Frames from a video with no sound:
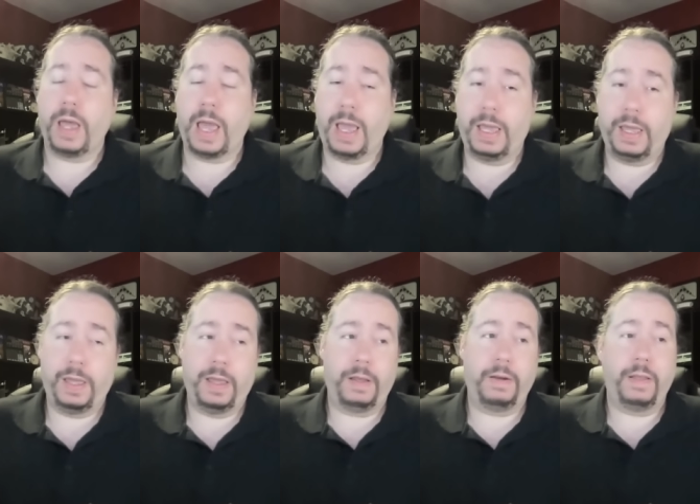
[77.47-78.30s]

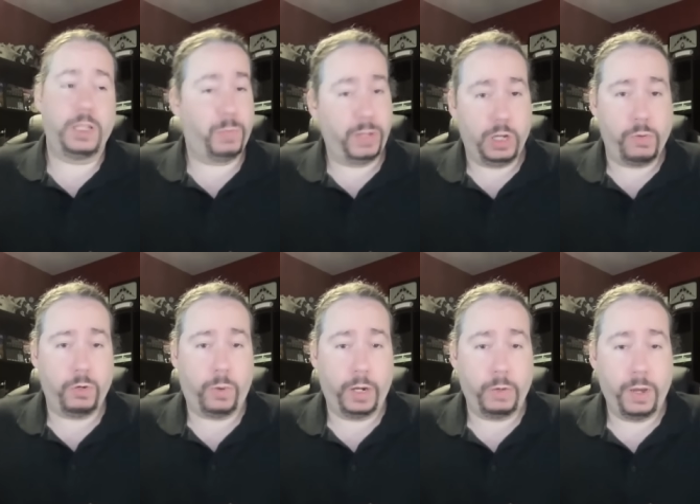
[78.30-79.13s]
And it's been going
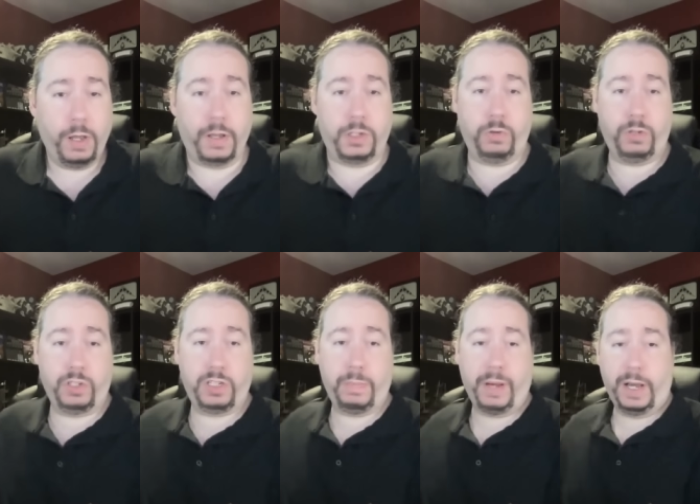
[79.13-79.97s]
quite well. As you can
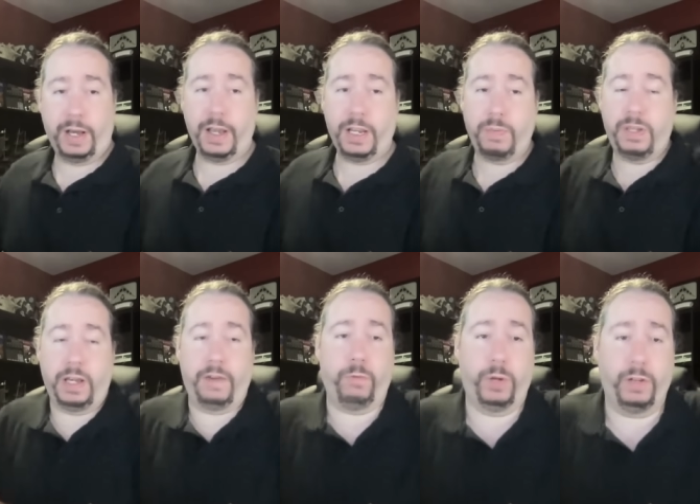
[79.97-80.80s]
see behind me,
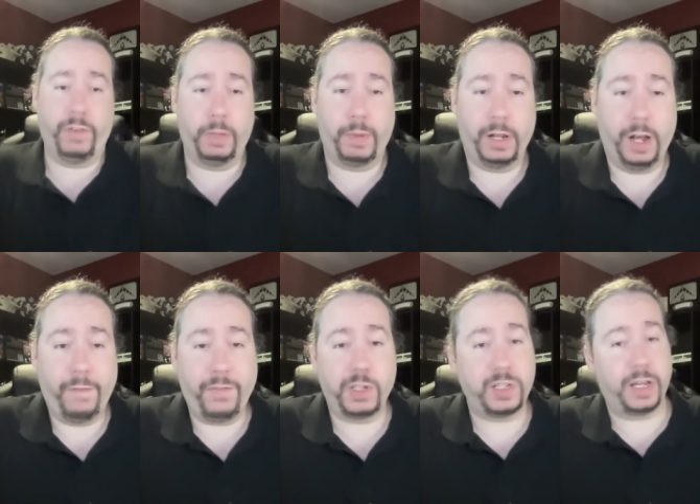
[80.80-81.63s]
I've renovated my
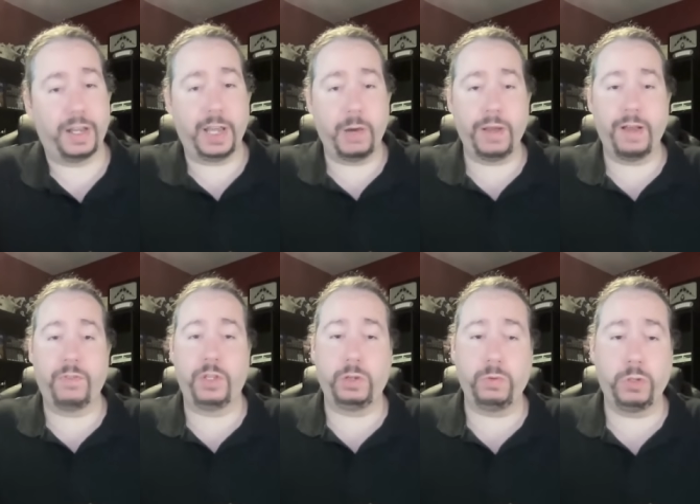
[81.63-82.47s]
office and I now have
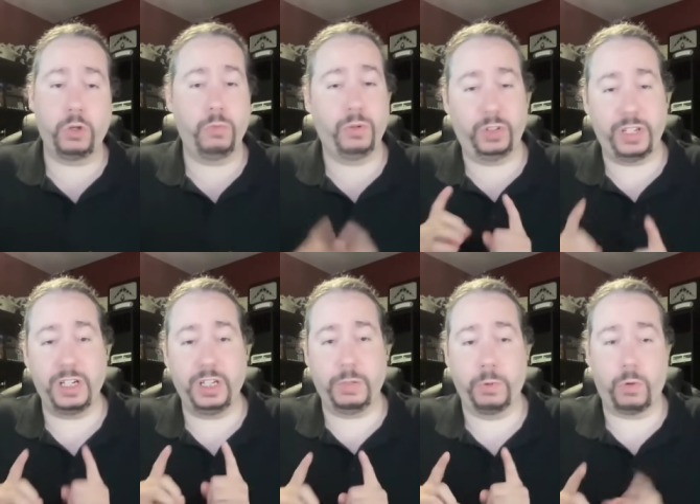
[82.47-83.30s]
the YouTube
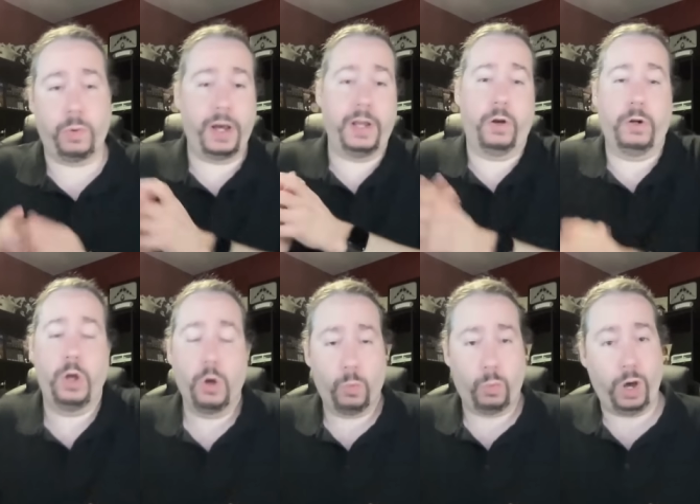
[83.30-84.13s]
legally required
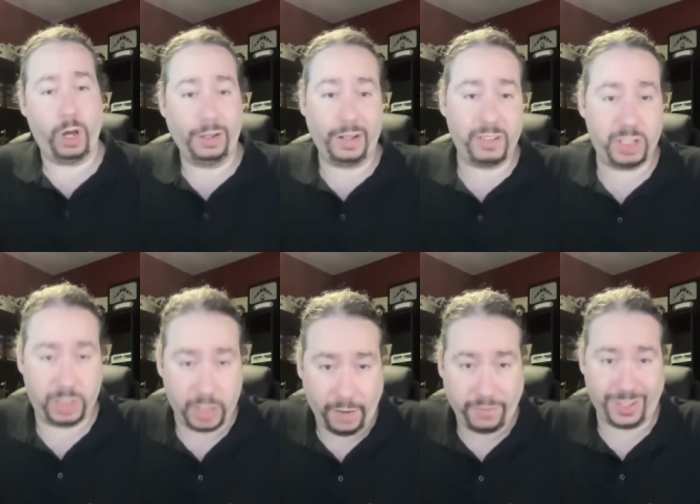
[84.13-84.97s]
wall of
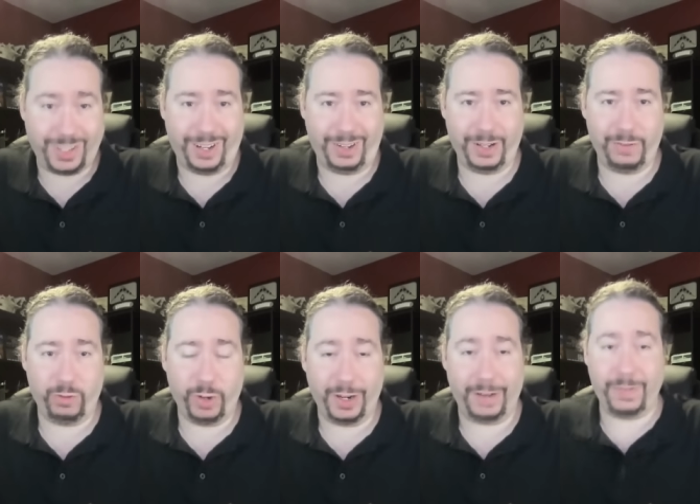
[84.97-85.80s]
stuff to talk in
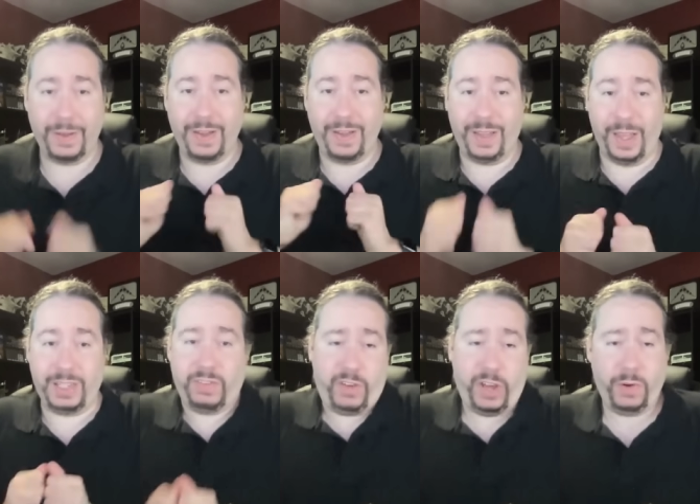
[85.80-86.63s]
front of.
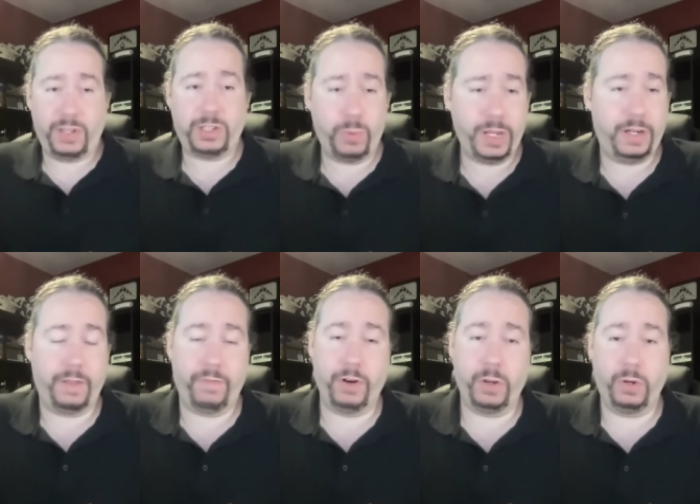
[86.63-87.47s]
It's very sweet
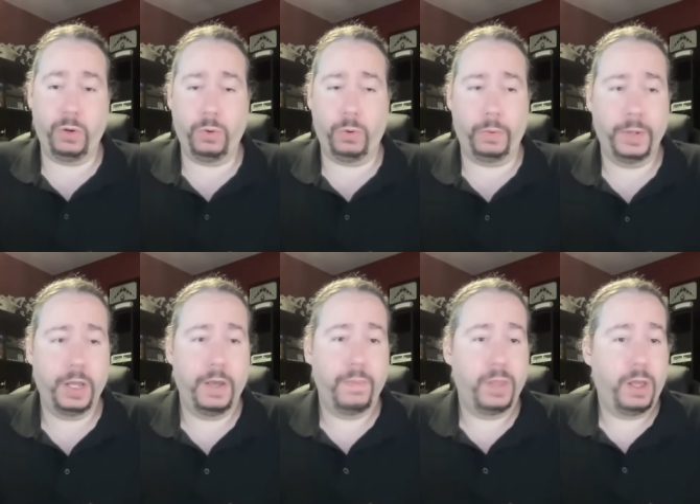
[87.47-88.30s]
and very cool.
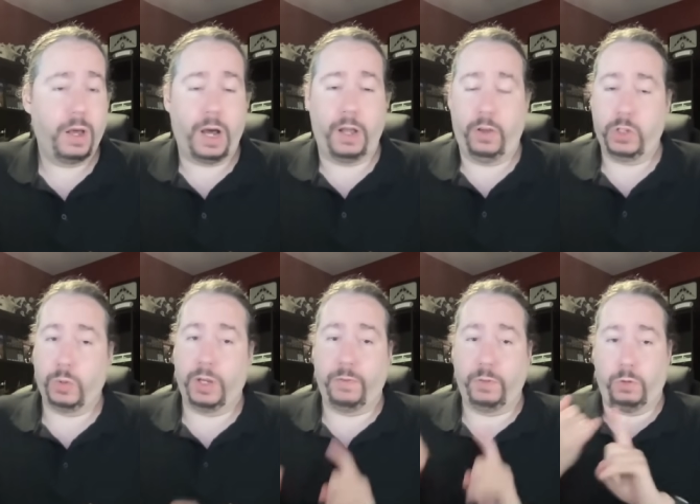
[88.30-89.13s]
I
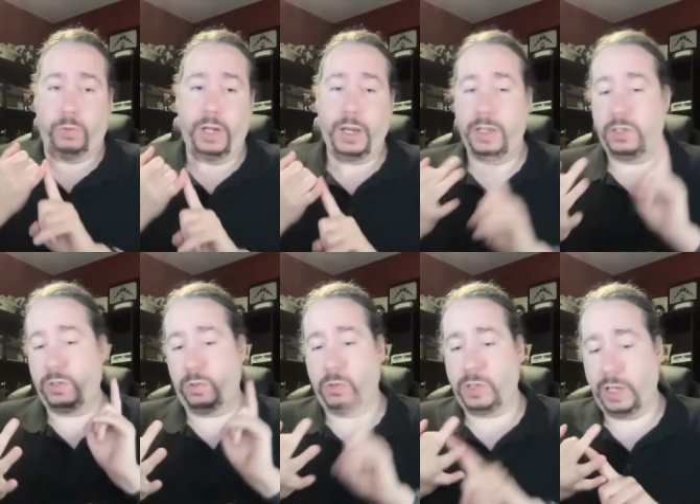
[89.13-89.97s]
also have new lights,
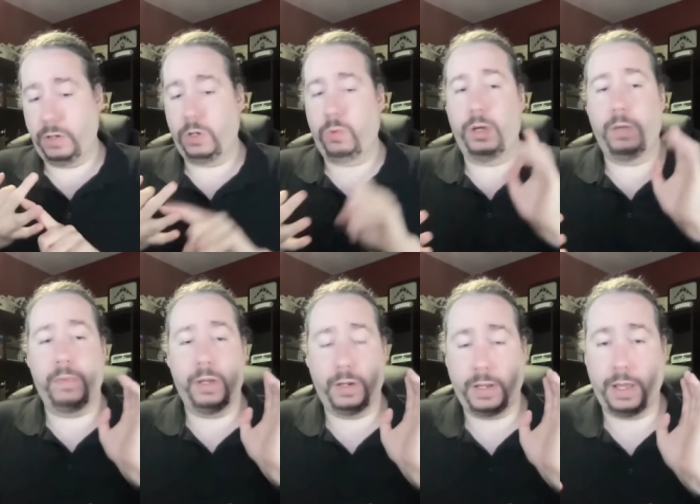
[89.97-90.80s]
new sound
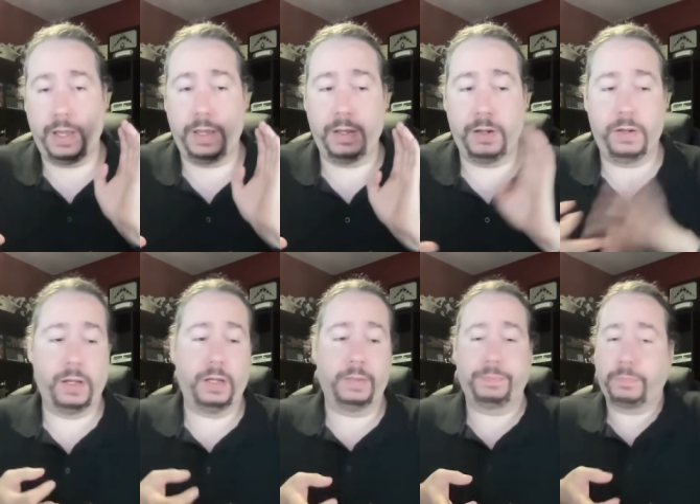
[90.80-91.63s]
equipment, and
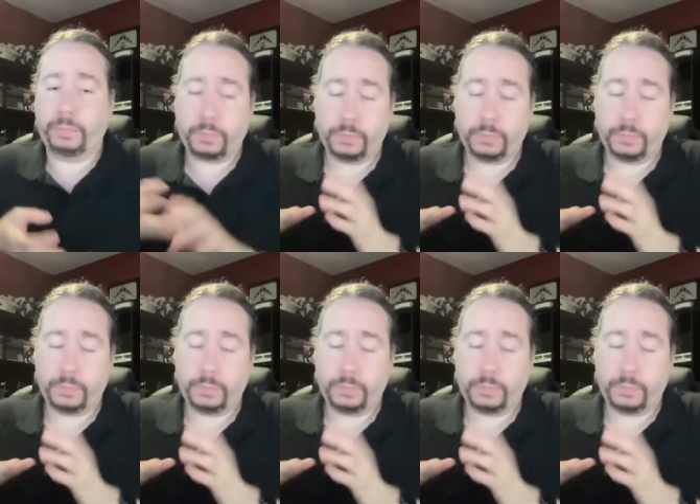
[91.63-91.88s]
um,